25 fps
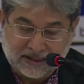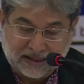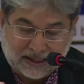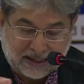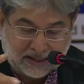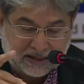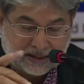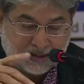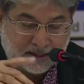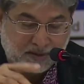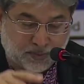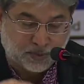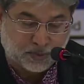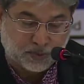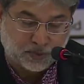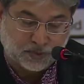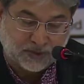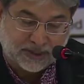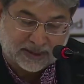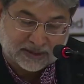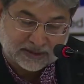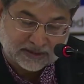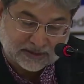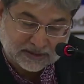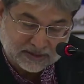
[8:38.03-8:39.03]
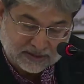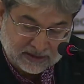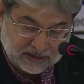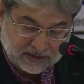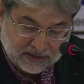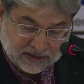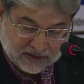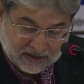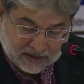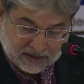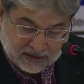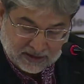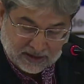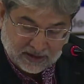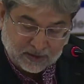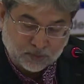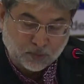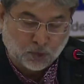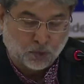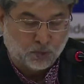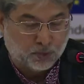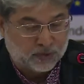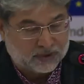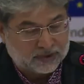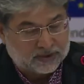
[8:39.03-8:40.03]
and I'll come to that in a
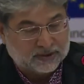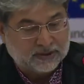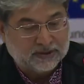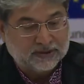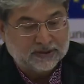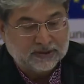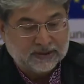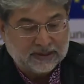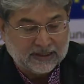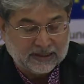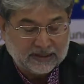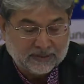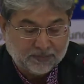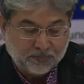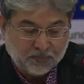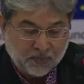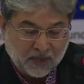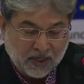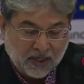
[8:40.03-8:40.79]
moment, right?